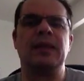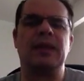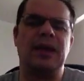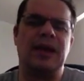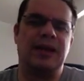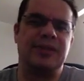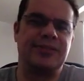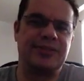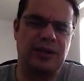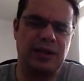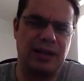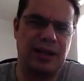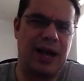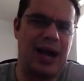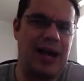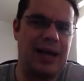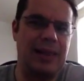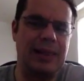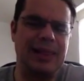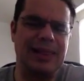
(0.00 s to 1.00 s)
It's a
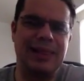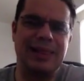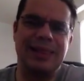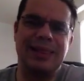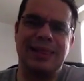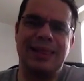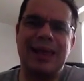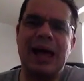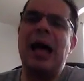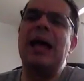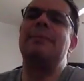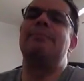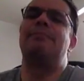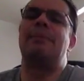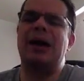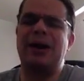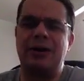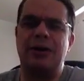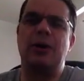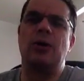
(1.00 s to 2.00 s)
lot, lot
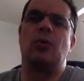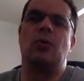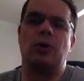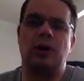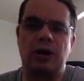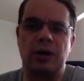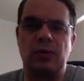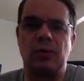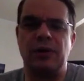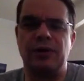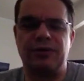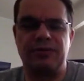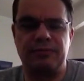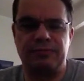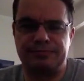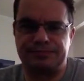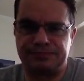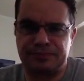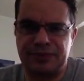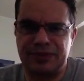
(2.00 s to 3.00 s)
better to work with.
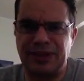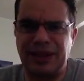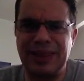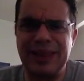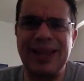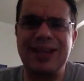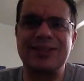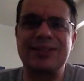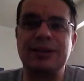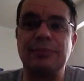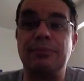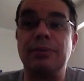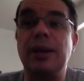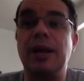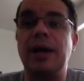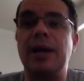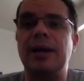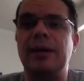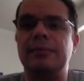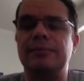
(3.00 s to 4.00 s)
It's less
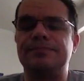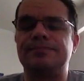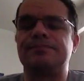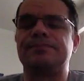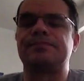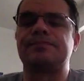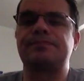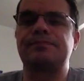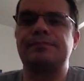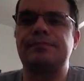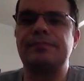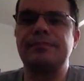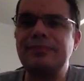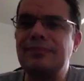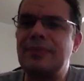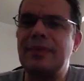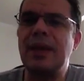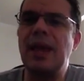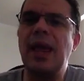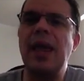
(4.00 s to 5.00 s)
compliant,
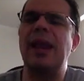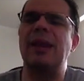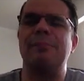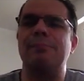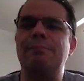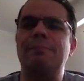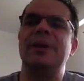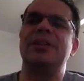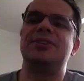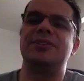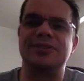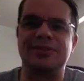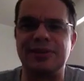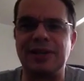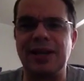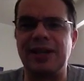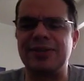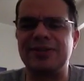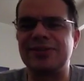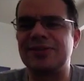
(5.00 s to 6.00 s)
and it bitches
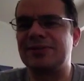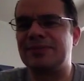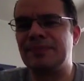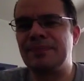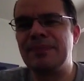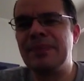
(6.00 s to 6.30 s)
less.